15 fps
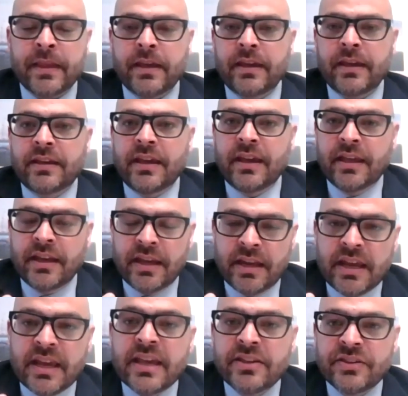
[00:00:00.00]
it
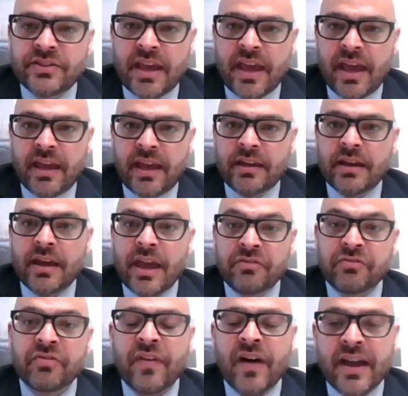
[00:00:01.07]
is a
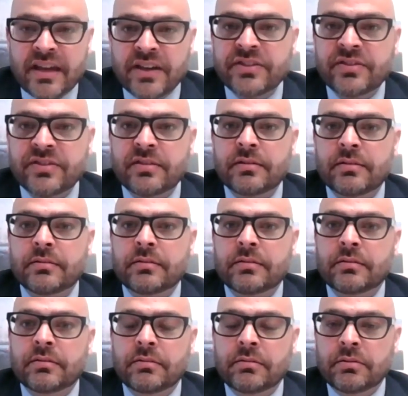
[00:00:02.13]
advice
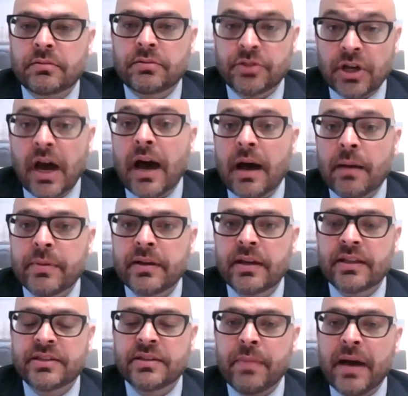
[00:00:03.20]
job.
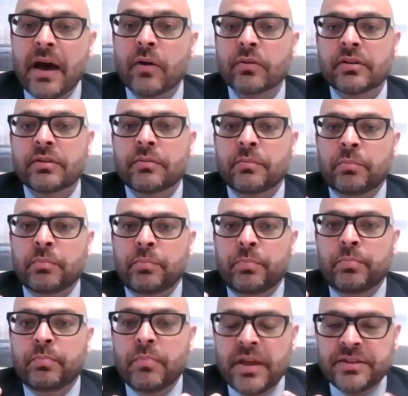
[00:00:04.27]
It's
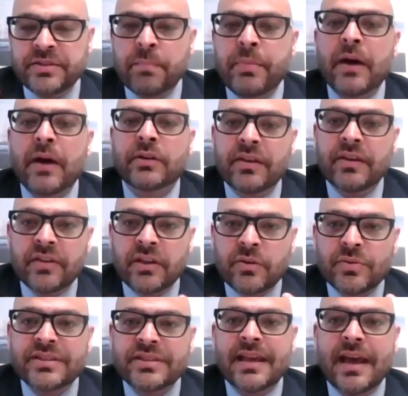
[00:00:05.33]
about giving you
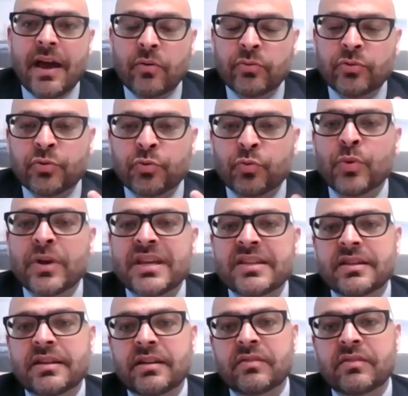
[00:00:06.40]
sound,
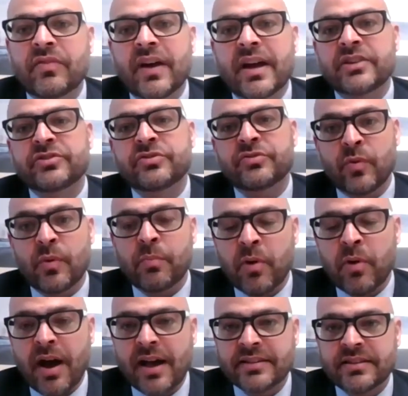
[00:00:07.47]
reasoned advice through a
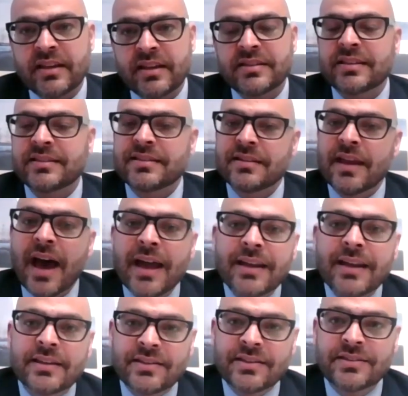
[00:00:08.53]
process. It's not
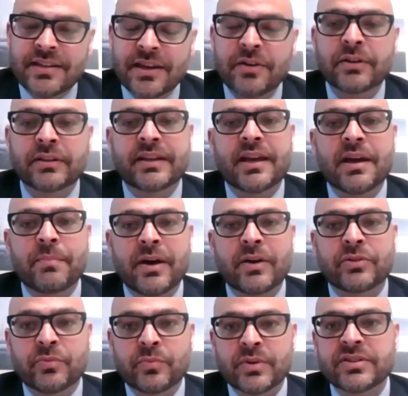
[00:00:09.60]
necessarily
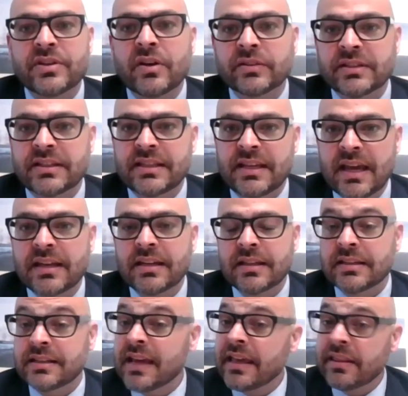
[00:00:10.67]
about the result at the end of
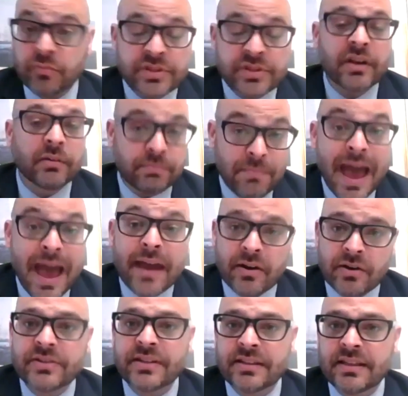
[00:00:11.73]
the day. The result
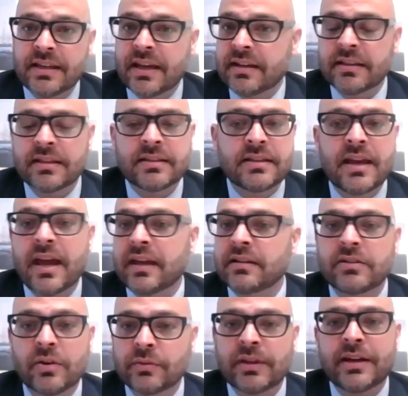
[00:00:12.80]
matters at the end of the day.
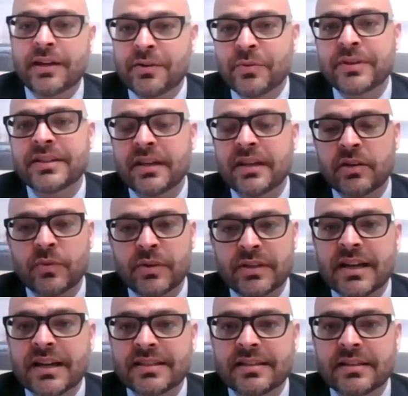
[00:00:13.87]
Don't let anyone tell you it
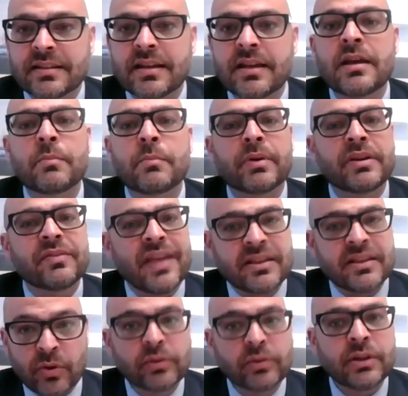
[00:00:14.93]
doesn't. But if
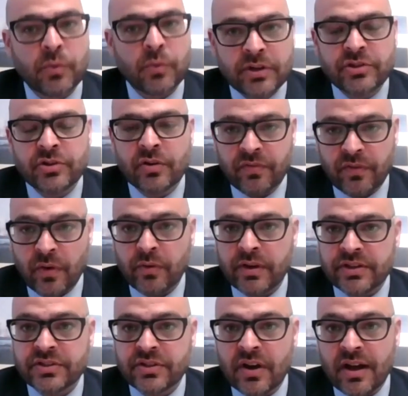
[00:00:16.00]
that's only what you're
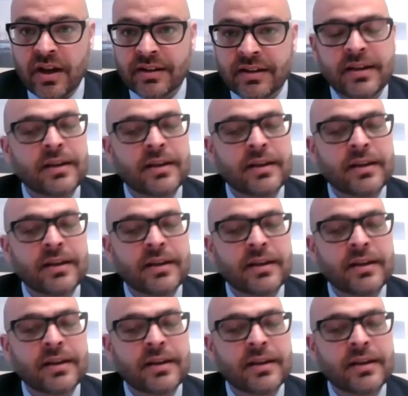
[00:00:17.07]
focused on,